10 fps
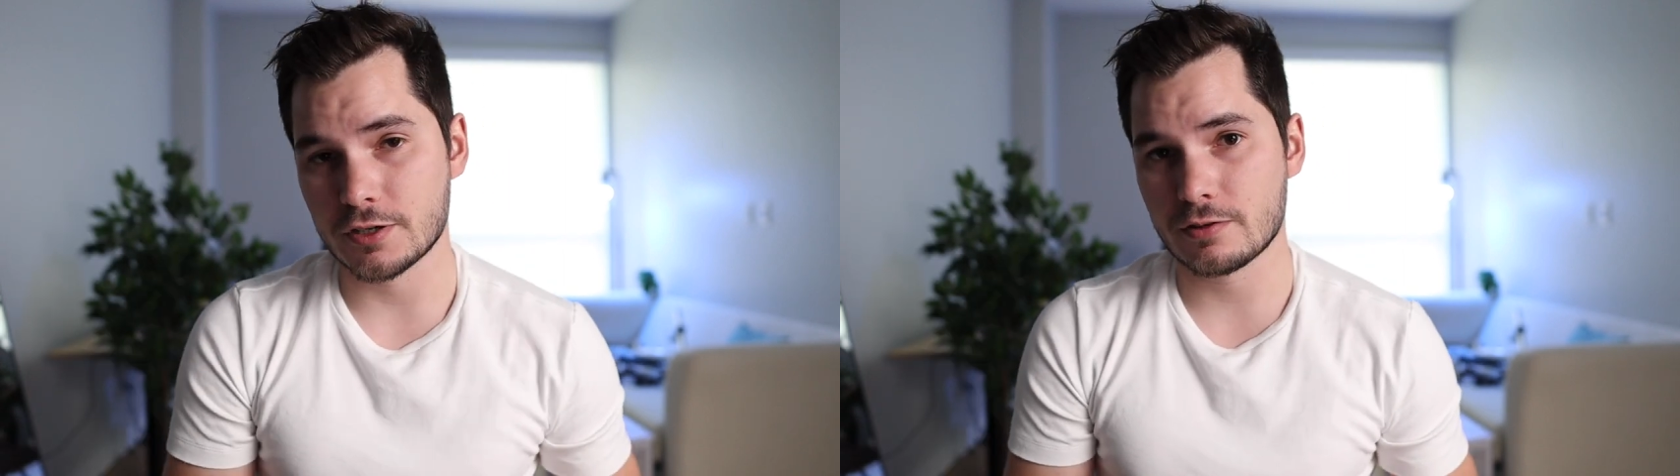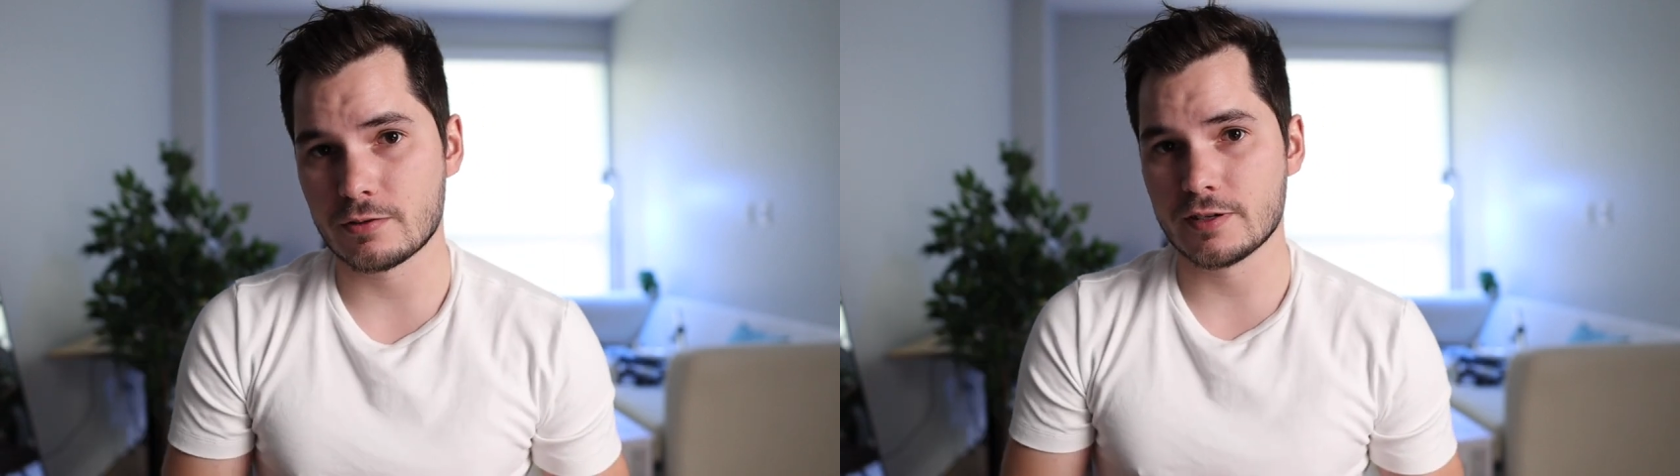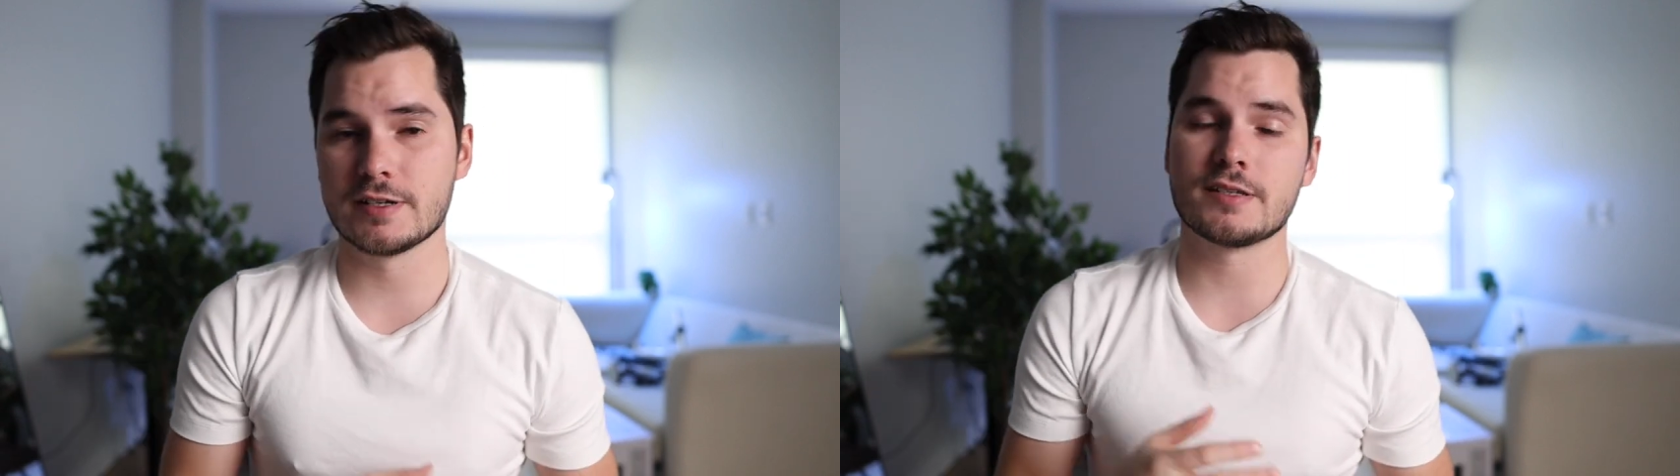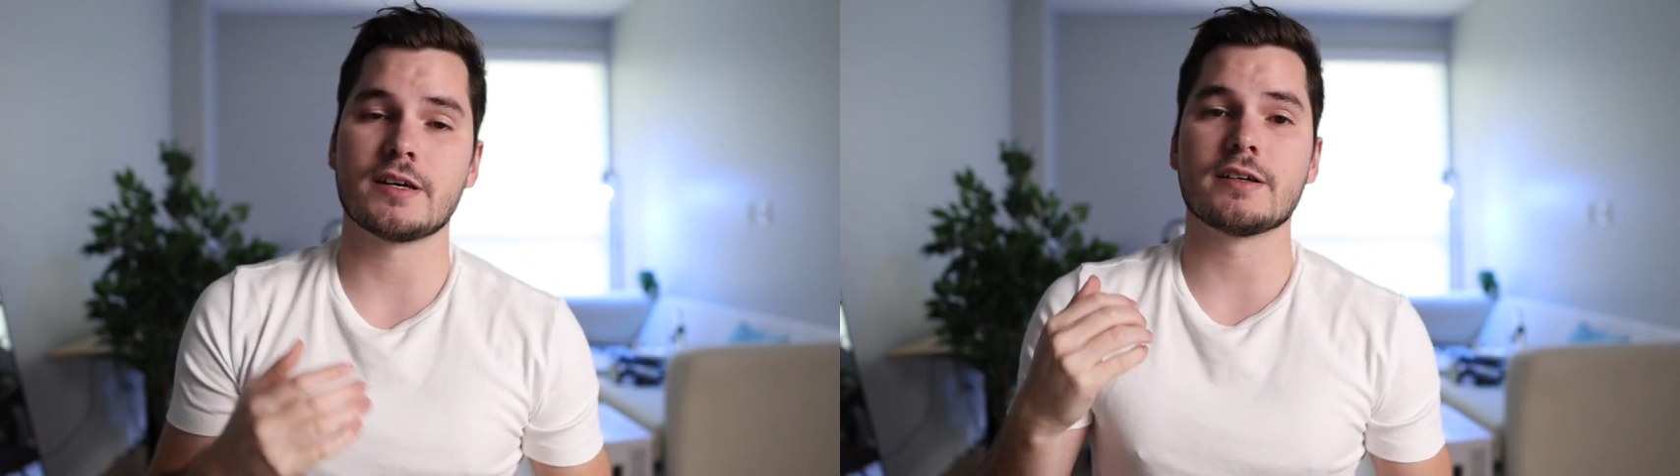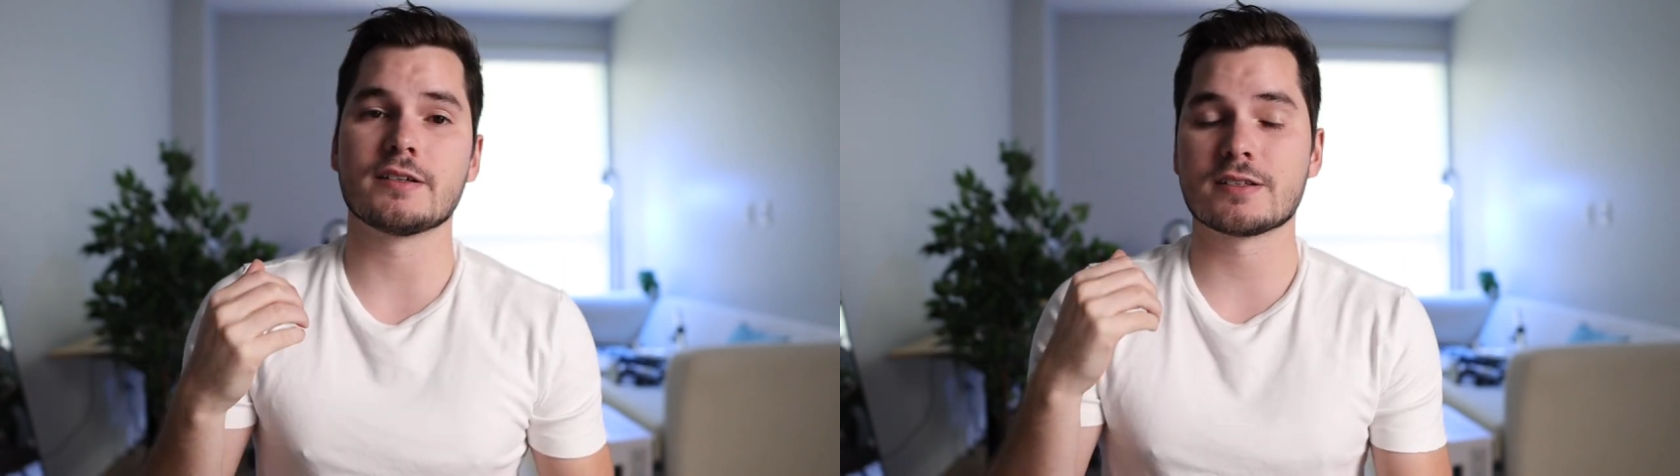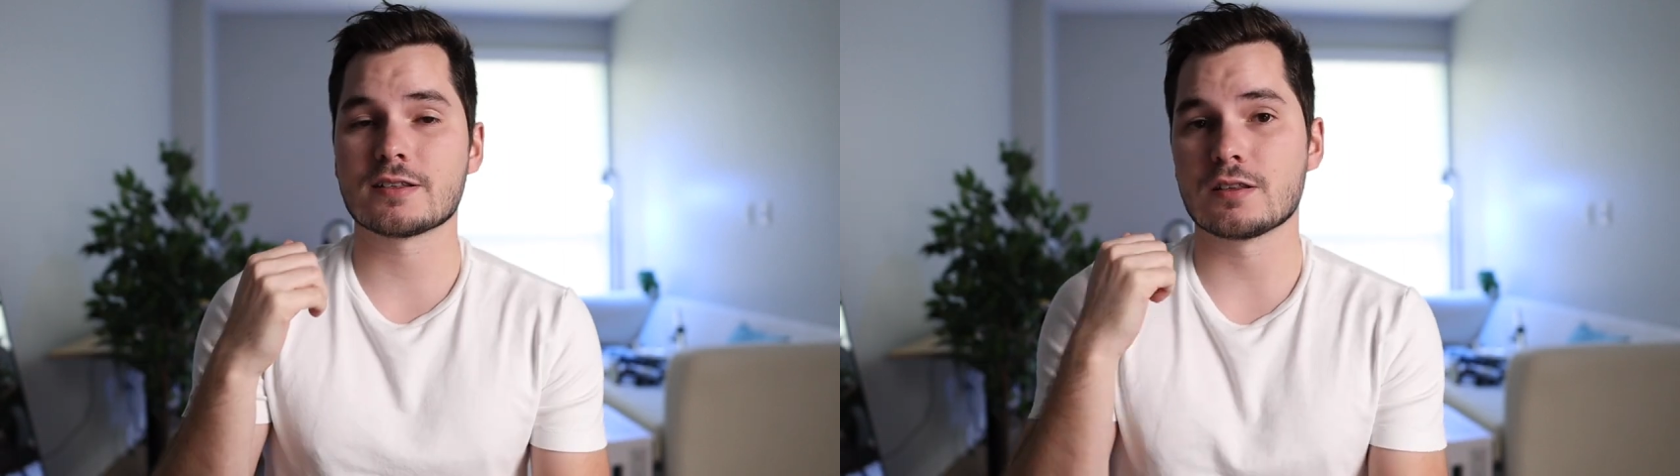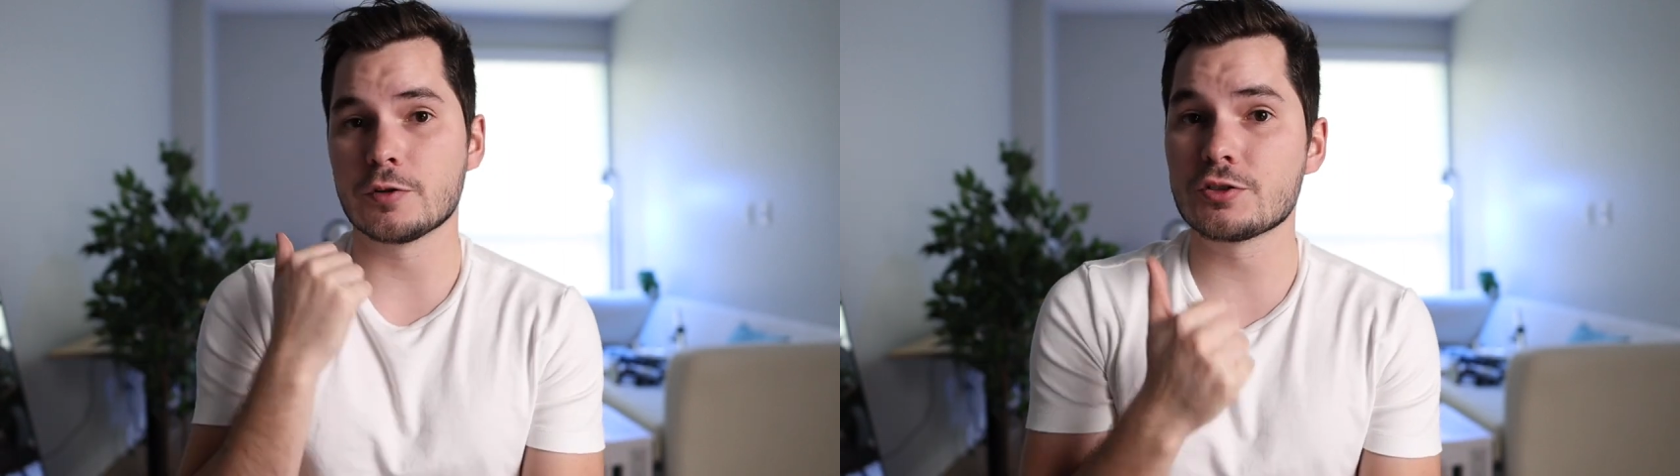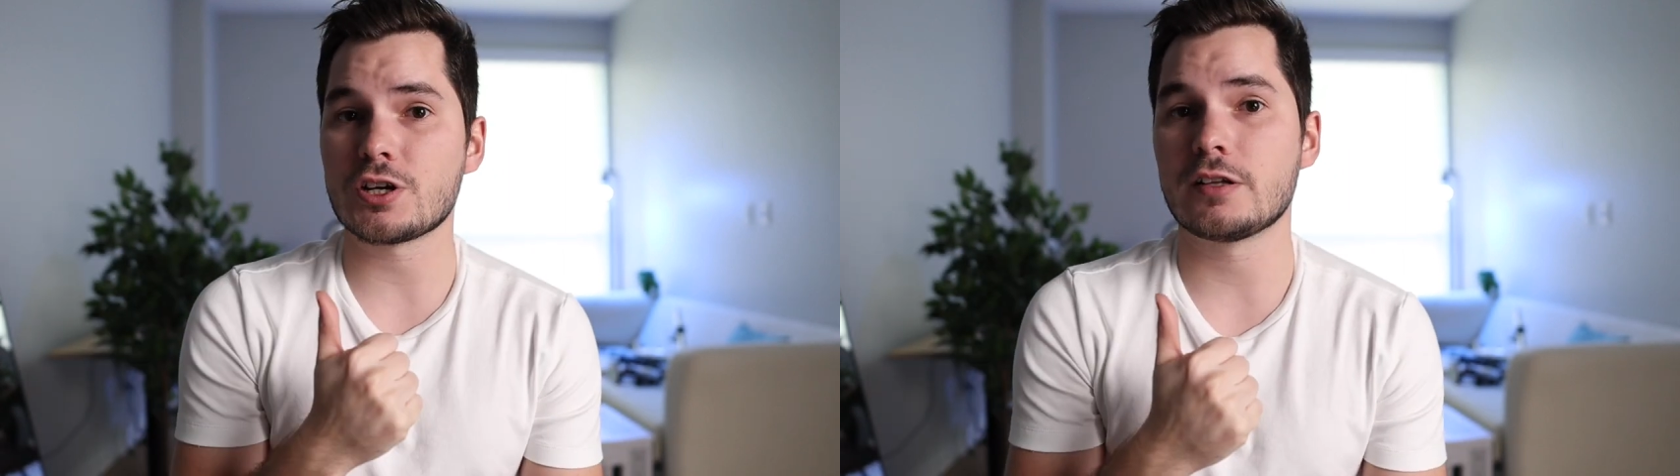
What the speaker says: year three is that it's the most